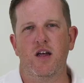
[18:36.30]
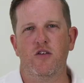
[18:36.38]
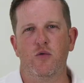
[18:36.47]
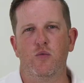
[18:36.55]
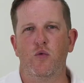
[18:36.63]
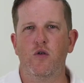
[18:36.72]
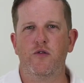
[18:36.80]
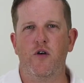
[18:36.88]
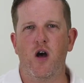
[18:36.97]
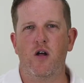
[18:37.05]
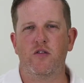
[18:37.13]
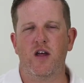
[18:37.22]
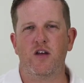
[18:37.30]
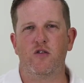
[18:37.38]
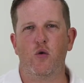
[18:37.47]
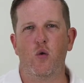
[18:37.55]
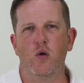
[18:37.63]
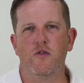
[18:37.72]
is a RAW file takes
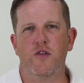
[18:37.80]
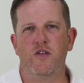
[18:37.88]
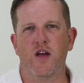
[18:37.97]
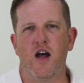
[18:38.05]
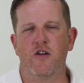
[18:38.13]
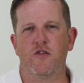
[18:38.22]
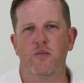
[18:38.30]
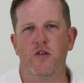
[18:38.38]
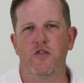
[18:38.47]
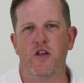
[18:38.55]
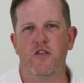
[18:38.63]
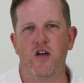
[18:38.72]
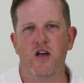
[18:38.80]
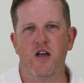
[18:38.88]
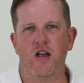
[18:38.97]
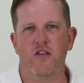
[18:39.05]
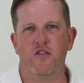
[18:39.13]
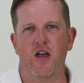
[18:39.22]
all of the data from the sensor
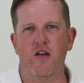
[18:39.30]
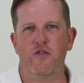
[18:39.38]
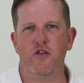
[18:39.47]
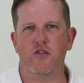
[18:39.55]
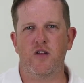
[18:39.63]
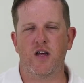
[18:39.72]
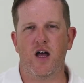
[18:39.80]
and saves it to the